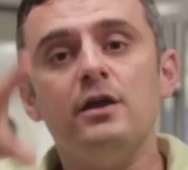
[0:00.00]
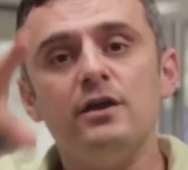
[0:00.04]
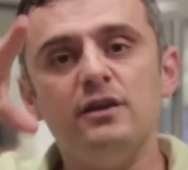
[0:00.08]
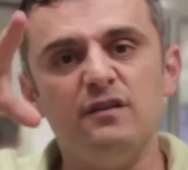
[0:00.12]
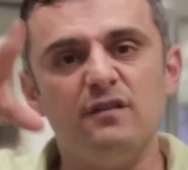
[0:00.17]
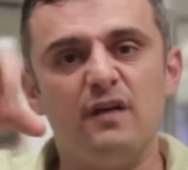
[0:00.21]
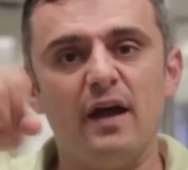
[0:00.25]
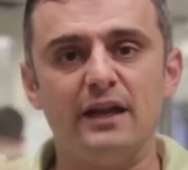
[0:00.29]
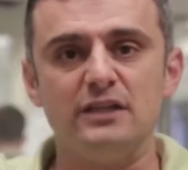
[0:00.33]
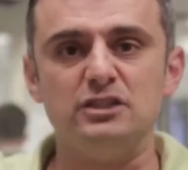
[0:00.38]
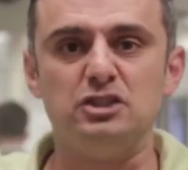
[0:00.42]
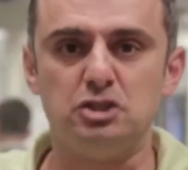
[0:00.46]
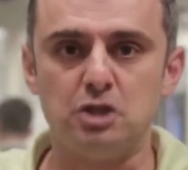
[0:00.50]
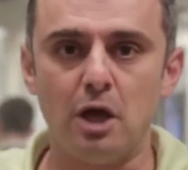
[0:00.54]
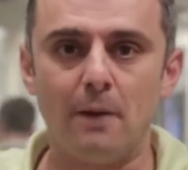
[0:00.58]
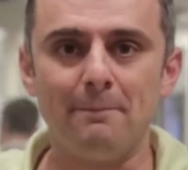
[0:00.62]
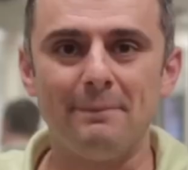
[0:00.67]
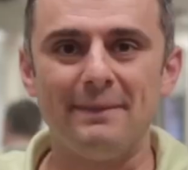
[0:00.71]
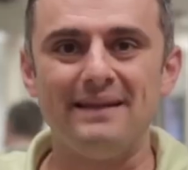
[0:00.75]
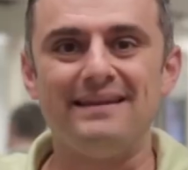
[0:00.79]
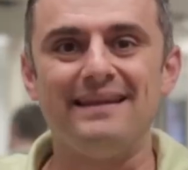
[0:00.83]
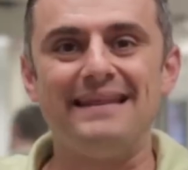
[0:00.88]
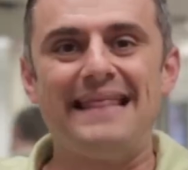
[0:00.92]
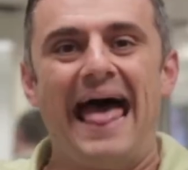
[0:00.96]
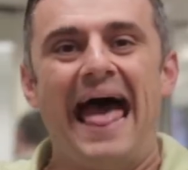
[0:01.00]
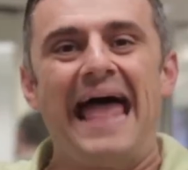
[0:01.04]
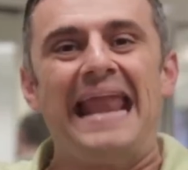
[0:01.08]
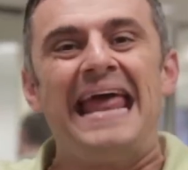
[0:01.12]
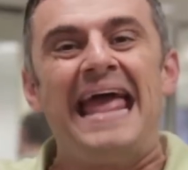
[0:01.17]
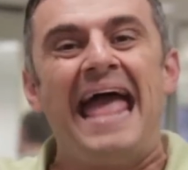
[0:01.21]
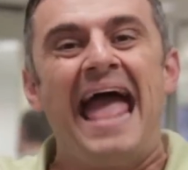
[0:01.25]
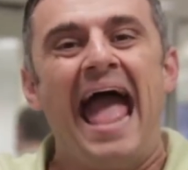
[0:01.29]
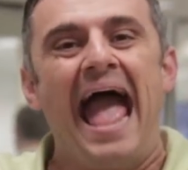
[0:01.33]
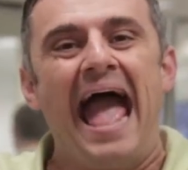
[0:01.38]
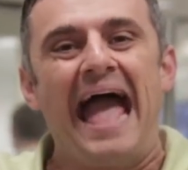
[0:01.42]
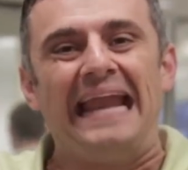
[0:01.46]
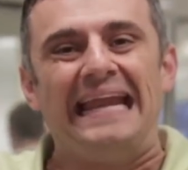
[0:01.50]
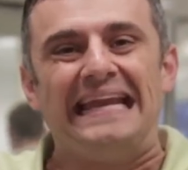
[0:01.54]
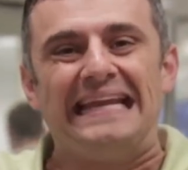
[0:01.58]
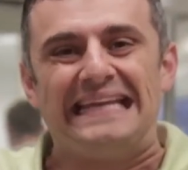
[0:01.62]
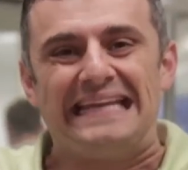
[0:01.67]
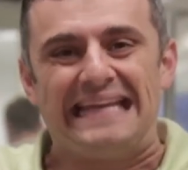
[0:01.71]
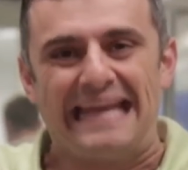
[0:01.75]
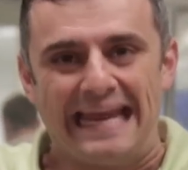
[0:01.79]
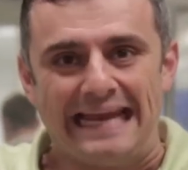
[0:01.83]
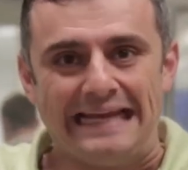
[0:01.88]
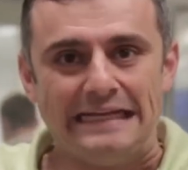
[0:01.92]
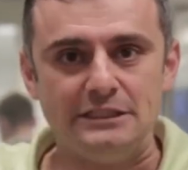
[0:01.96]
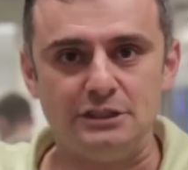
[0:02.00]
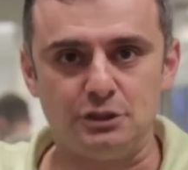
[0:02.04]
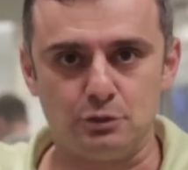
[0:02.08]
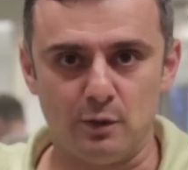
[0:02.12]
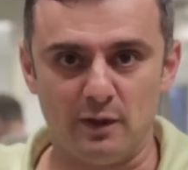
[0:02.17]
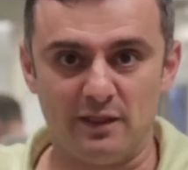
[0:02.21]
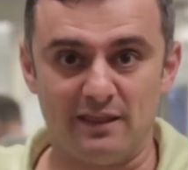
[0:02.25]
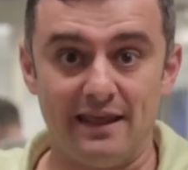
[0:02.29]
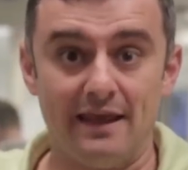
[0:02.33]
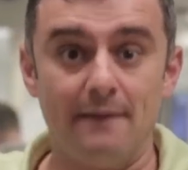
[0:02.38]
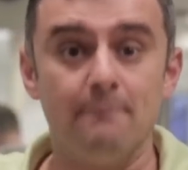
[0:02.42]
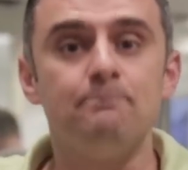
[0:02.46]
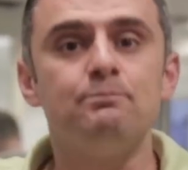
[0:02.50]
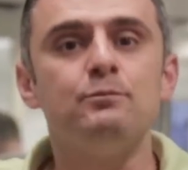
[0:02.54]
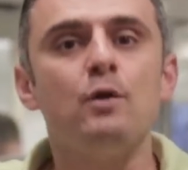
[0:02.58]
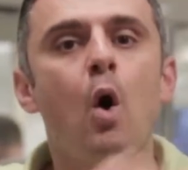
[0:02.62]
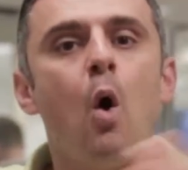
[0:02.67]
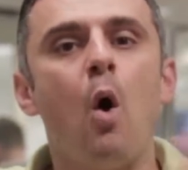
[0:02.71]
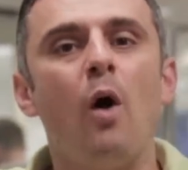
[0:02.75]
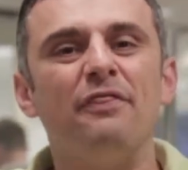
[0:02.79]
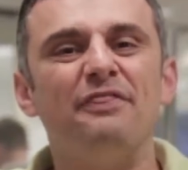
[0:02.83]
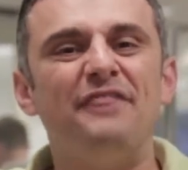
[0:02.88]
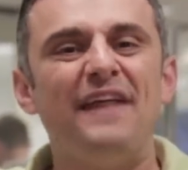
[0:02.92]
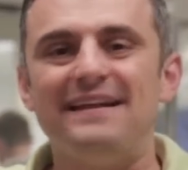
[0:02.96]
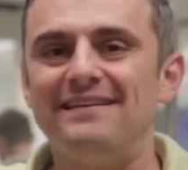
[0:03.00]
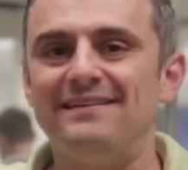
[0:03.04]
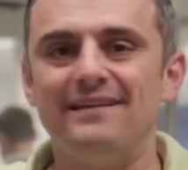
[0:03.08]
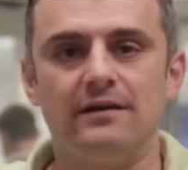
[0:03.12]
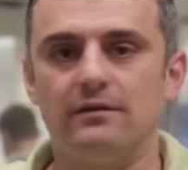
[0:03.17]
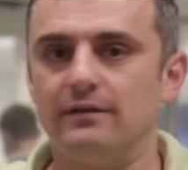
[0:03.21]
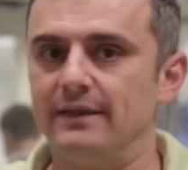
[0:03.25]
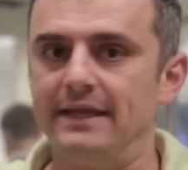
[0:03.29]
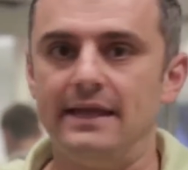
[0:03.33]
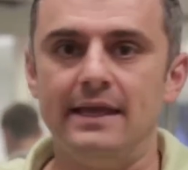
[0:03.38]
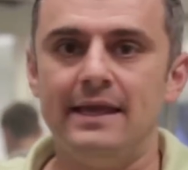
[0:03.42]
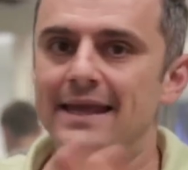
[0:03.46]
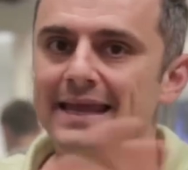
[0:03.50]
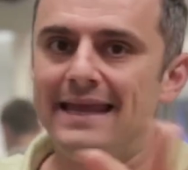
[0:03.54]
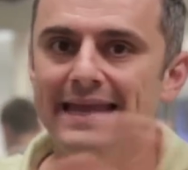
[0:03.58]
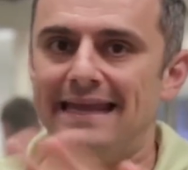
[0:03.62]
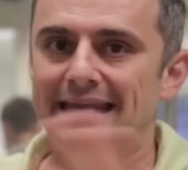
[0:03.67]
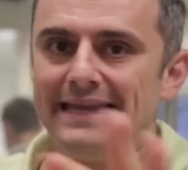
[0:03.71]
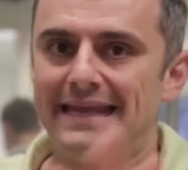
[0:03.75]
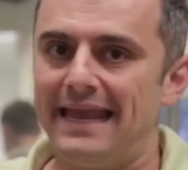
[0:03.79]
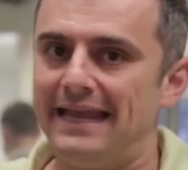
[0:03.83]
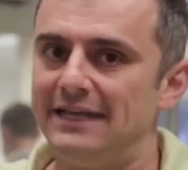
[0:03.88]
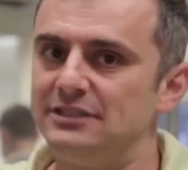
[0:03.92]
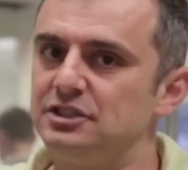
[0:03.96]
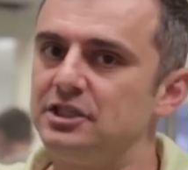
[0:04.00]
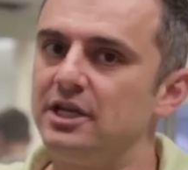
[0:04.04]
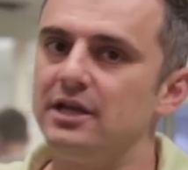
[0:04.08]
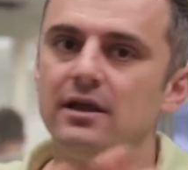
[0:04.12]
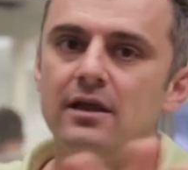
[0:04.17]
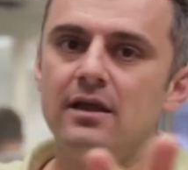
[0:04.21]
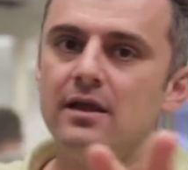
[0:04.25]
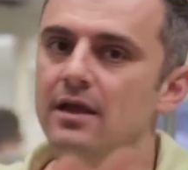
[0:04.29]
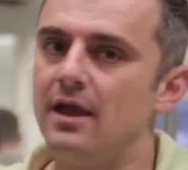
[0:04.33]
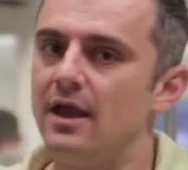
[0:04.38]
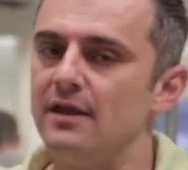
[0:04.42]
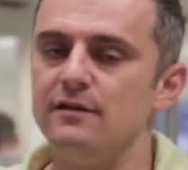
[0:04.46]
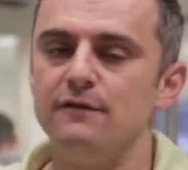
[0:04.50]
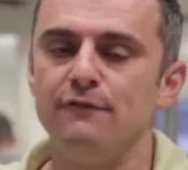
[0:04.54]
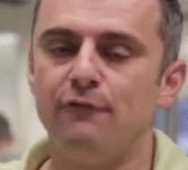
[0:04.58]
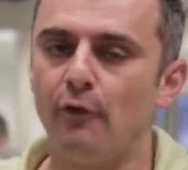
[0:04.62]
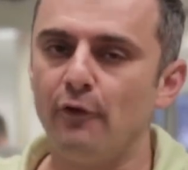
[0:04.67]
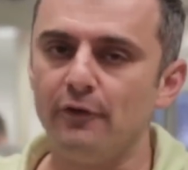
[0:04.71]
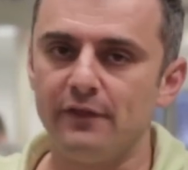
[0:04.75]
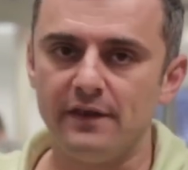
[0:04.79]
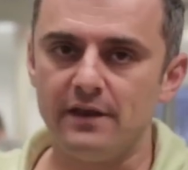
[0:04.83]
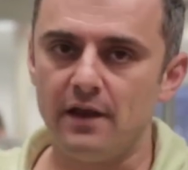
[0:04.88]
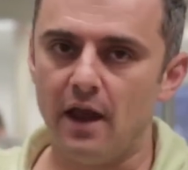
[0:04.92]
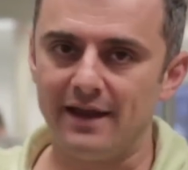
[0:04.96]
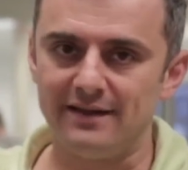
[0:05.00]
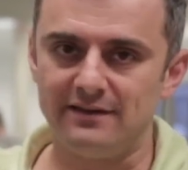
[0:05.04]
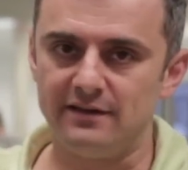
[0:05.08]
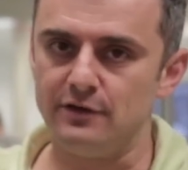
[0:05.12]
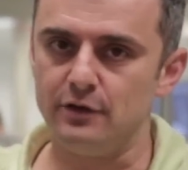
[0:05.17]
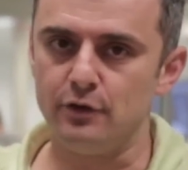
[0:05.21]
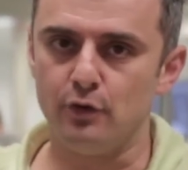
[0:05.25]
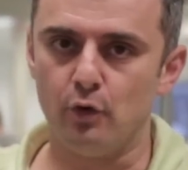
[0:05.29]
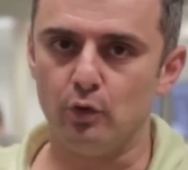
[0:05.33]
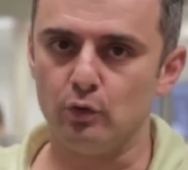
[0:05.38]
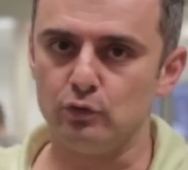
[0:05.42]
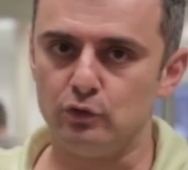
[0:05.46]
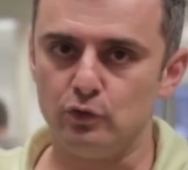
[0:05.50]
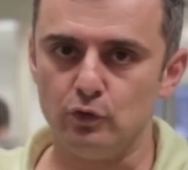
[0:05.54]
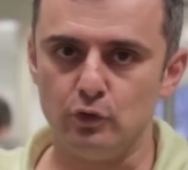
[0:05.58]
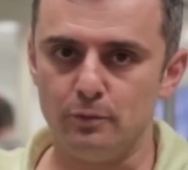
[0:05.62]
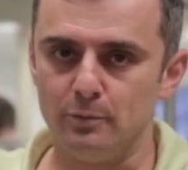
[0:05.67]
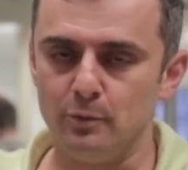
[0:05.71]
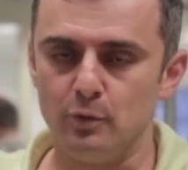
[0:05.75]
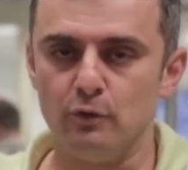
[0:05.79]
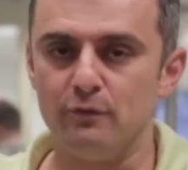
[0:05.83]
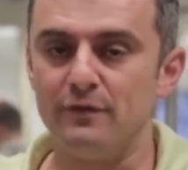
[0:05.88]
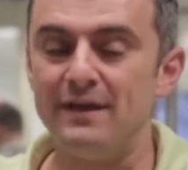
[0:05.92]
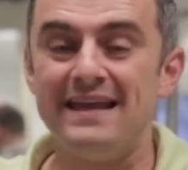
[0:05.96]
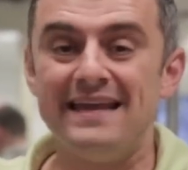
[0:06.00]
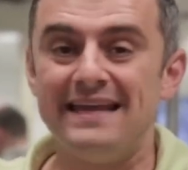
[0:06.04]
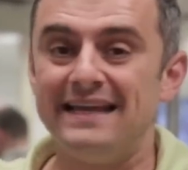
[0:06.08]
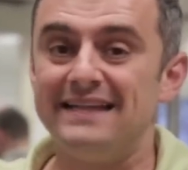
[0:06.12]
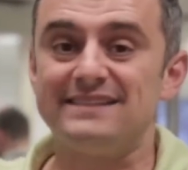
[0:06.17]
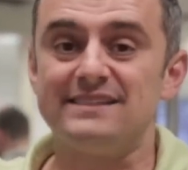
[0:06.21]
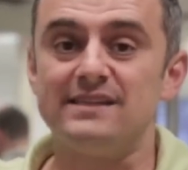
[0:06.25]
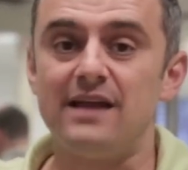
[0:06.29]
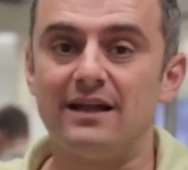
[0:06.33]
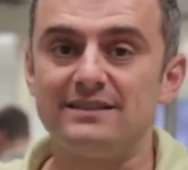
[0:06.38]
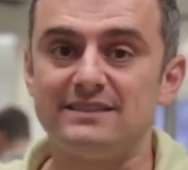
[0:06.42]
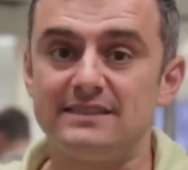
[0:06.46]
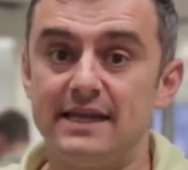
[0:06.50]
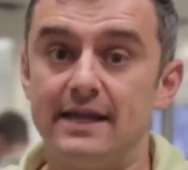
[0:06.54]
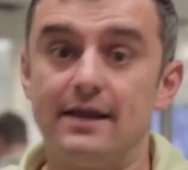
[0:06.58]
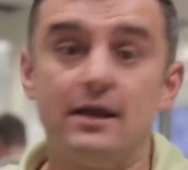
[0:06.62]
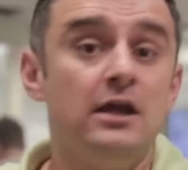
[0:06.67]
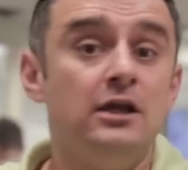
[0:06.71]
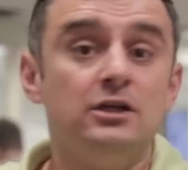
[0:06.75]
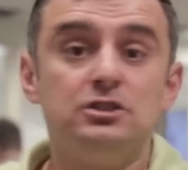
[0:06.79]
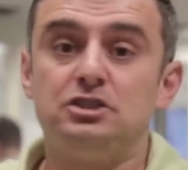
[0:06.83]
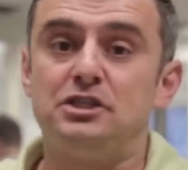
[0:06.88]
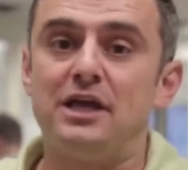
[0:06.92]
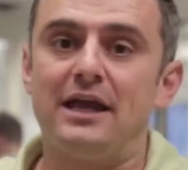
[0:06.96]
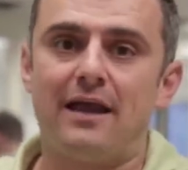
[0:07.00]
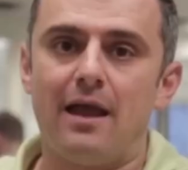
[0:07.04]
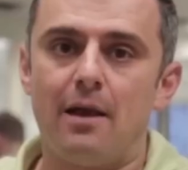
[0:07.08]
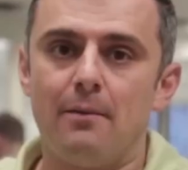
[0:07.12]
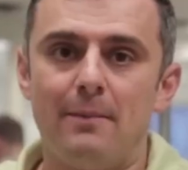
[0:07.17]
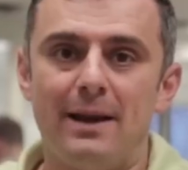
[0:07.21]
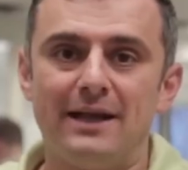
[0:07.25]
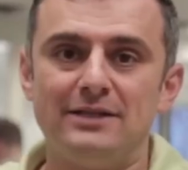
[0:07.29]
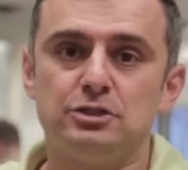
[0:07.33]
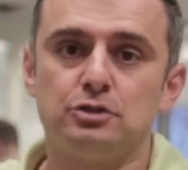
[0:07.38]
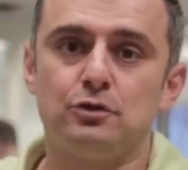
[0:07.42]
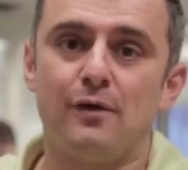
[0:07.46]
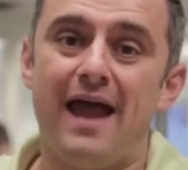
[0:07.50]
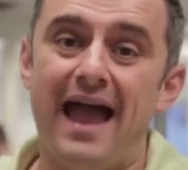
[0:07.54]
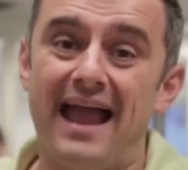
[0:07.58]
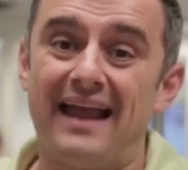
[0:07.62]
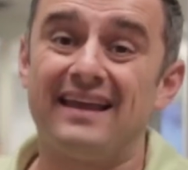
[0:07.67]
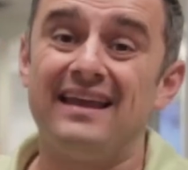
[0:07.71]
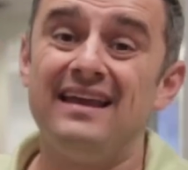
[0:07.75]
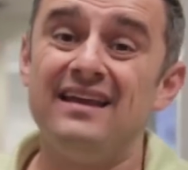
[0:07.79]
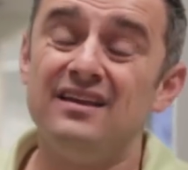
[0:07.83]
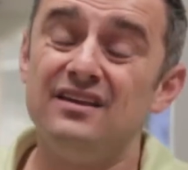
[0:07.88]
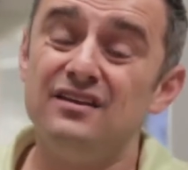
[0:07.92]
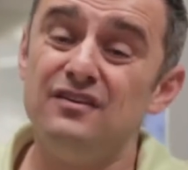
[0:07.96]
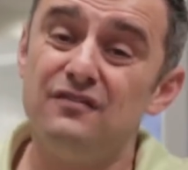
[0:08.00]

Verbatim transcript: You've got to jump into that and engage with it authentically. Engaging, and you've heard the 19 year old dude move, is not saying, check out my track.